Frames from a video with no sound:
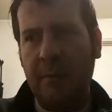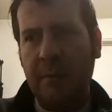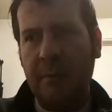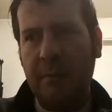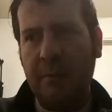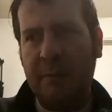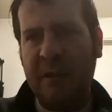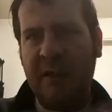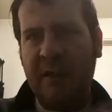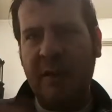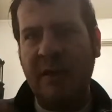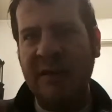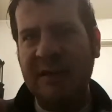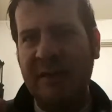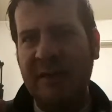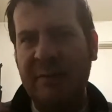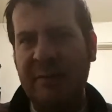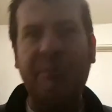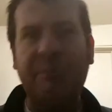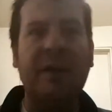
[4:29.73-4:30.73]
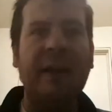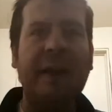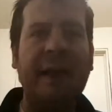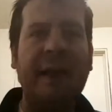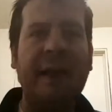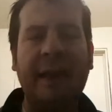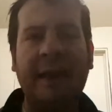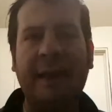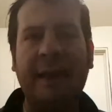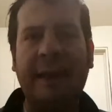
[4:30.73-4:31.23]
Because I've been
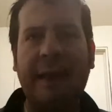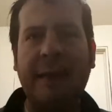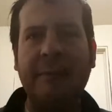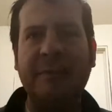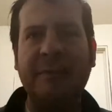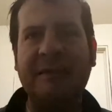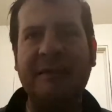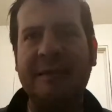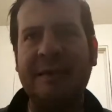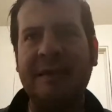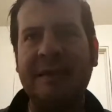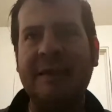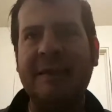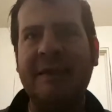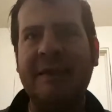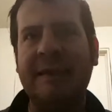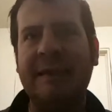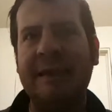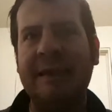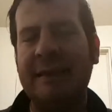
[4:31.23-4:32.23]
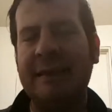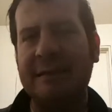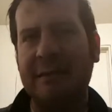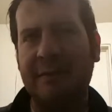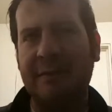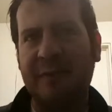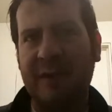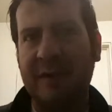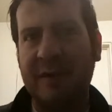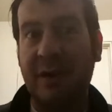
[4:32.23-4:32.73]
playing games since the days
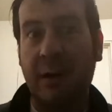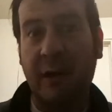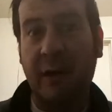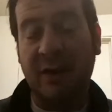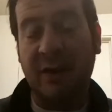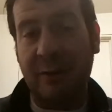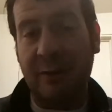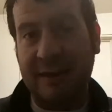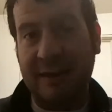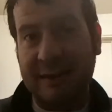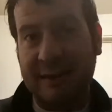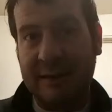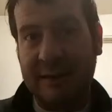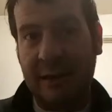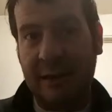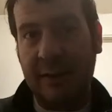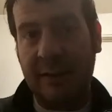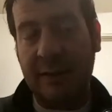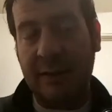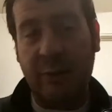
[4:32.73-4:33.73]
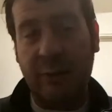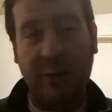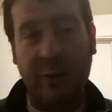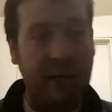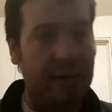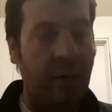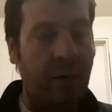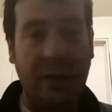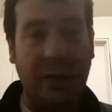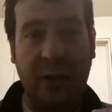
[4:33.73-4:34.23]
of the Atari 2600,
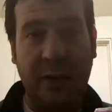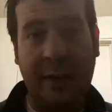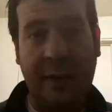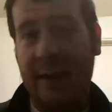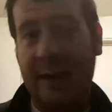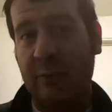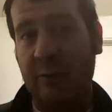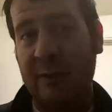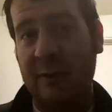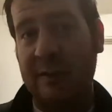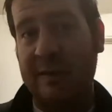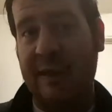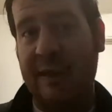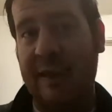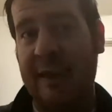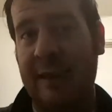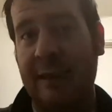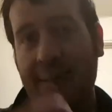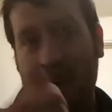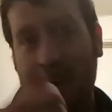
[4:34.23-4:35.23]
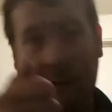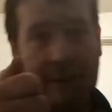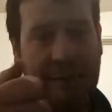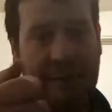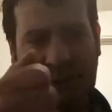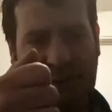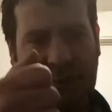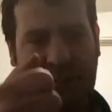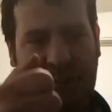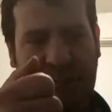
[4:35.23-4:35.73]
where all you had was a
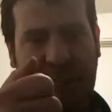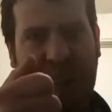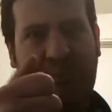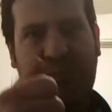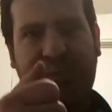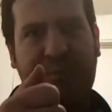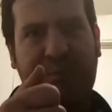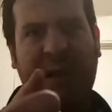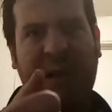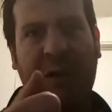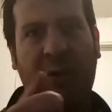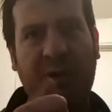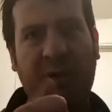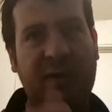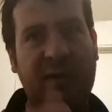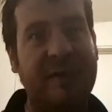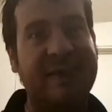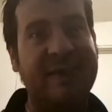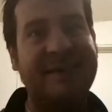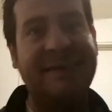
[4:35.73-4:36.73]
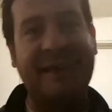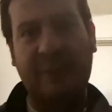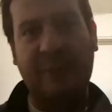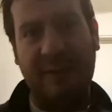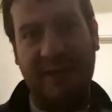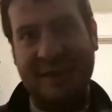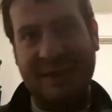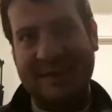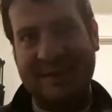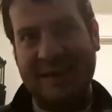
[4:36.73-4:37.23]
big old joystick
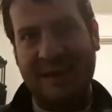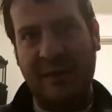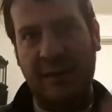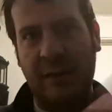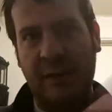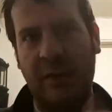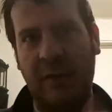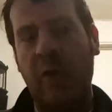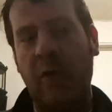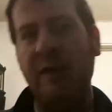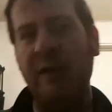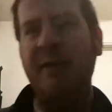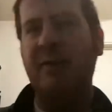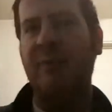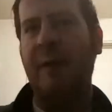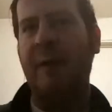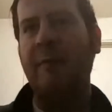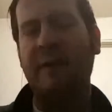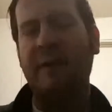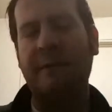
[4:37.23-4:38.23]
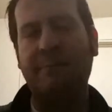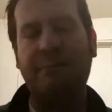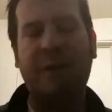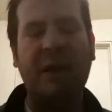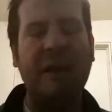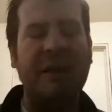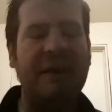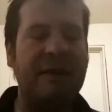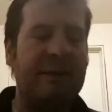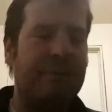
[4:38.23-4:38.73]
with a single orange rounded
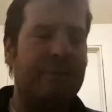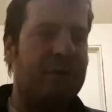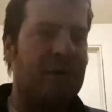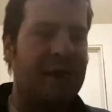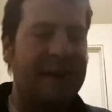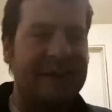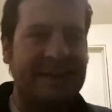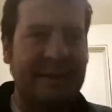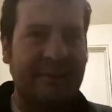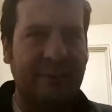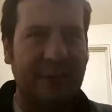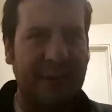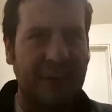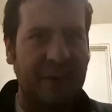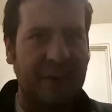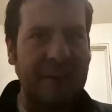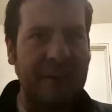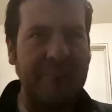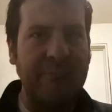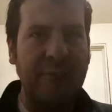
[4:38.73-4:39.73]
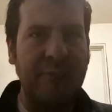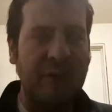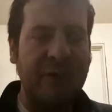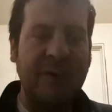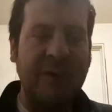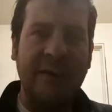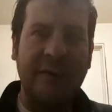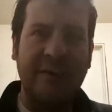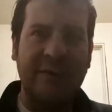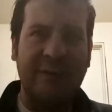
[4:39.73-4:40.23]
button to press for your
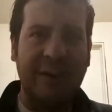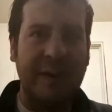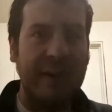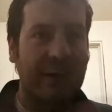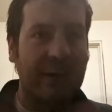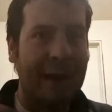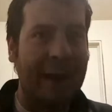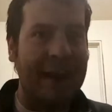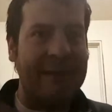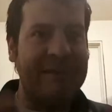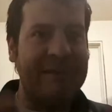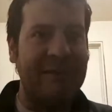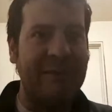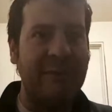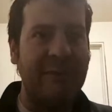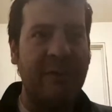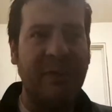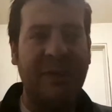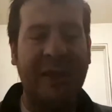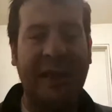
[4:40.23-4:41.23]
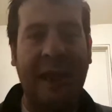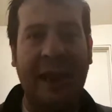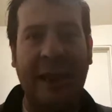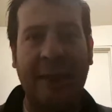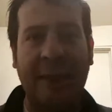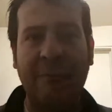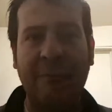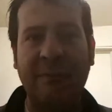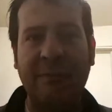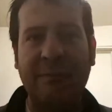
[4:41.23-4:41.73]
input and for interaction with the
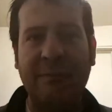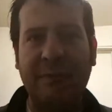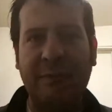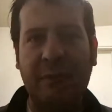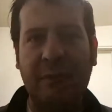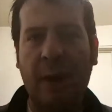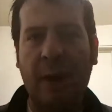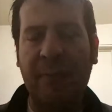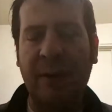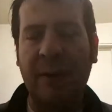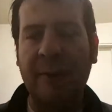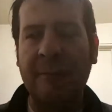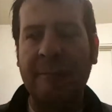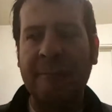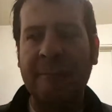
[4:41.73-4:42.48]
game proper,